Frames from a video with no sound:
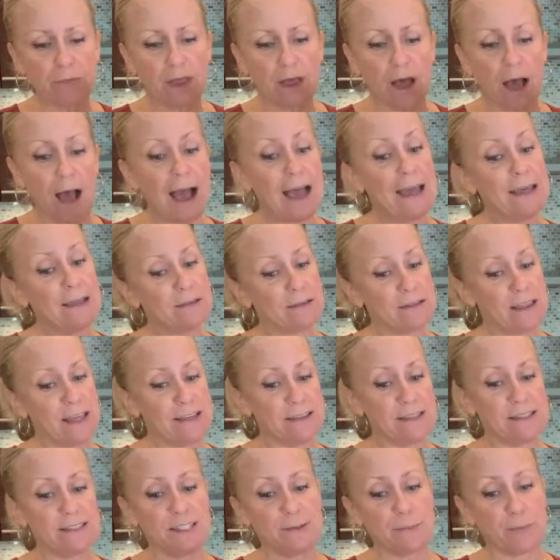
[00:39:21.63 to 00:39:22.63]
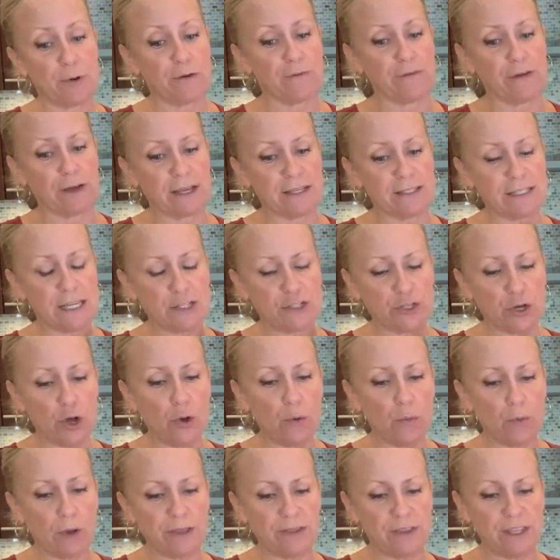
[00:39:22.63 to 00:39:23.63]
I think this is perfect because I
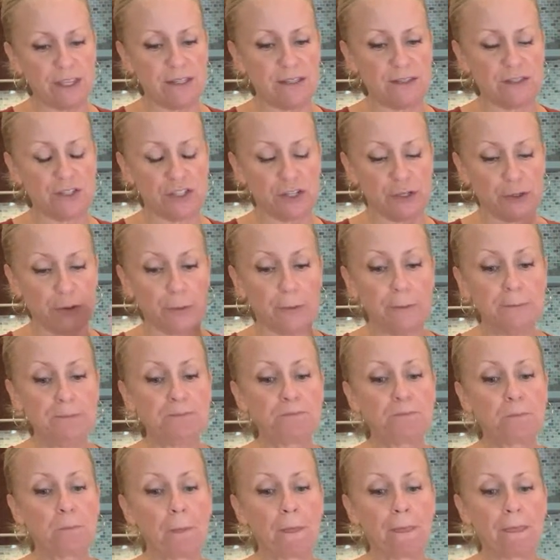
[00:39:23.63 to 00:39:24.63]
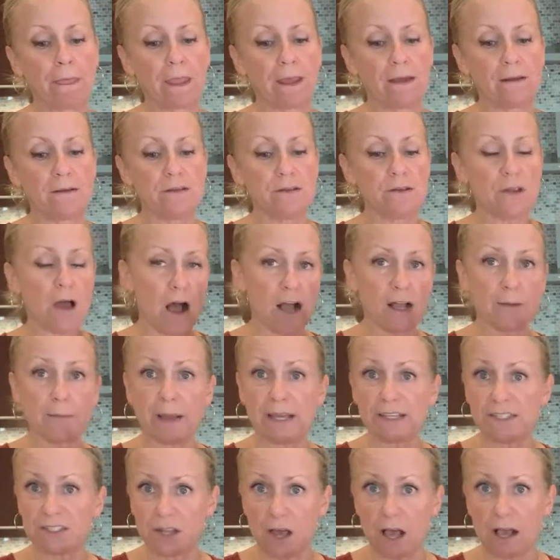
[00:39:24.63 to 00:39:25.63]
don't want these to knock
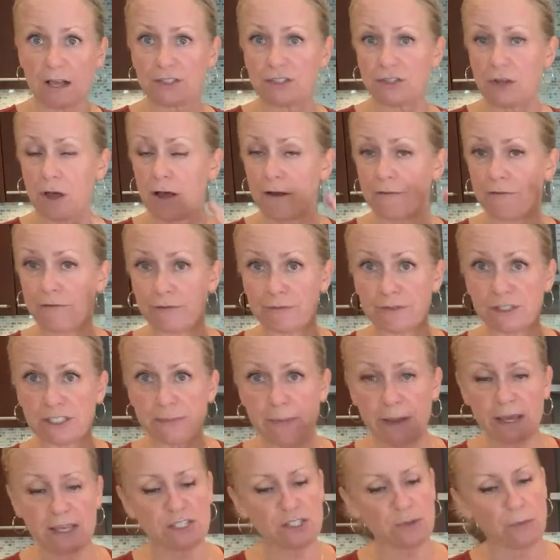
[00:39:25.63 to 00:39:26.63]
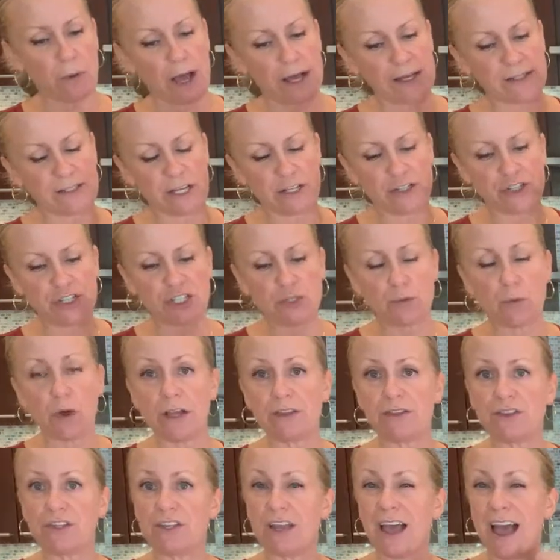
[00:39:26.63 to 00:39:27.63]
my socks off spice-wise. I just
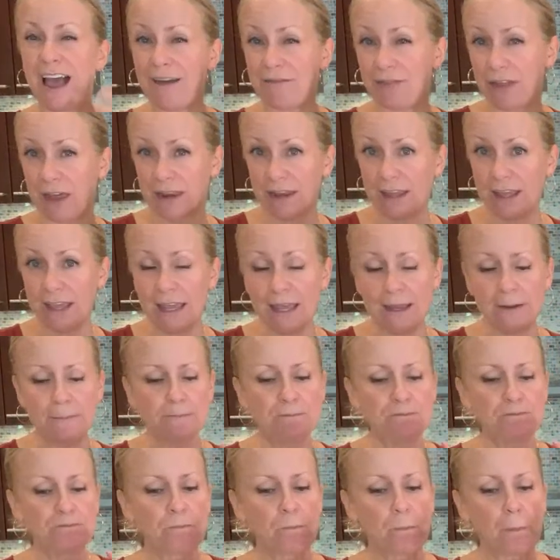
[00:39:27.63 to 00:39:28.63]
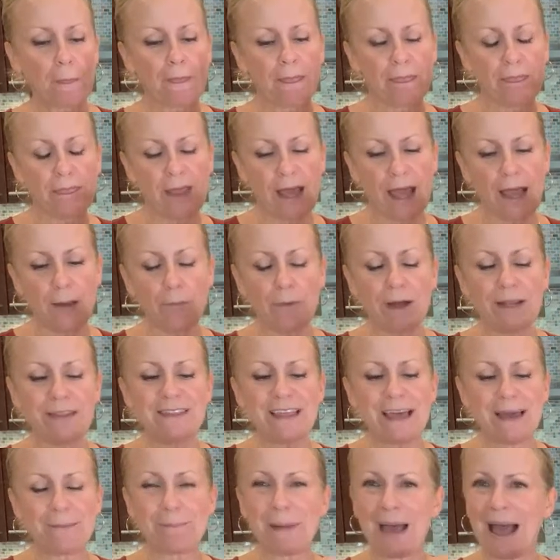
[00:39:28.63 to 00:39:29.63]
want to have that heat. I want
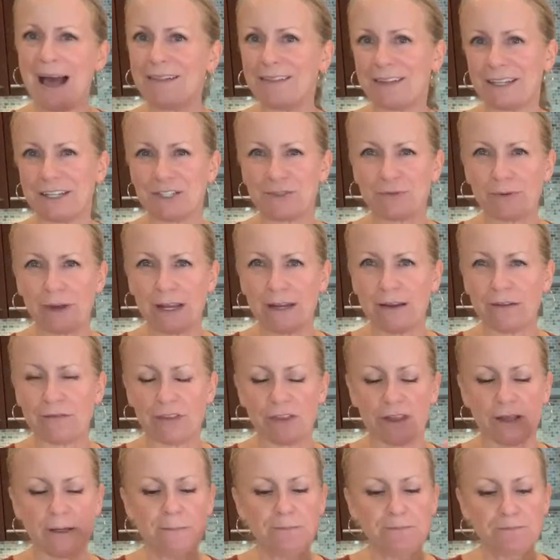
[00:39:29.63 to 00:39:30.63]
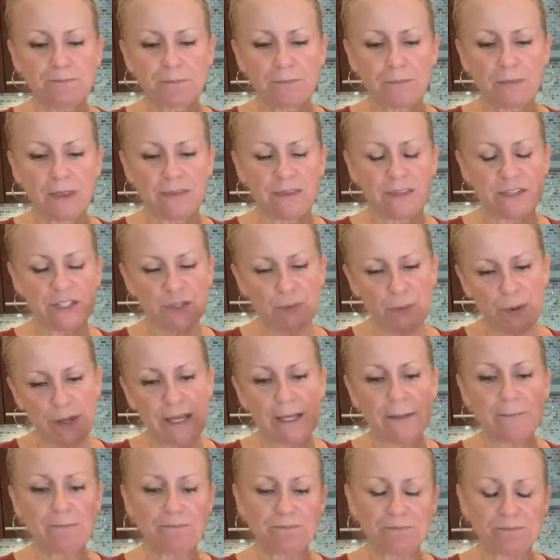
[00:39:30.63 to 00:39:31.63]
that balance, right, of the
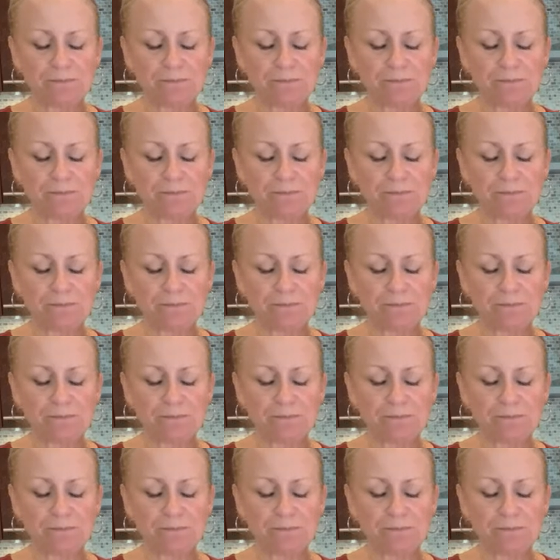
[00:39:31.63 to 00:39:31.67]
sweet,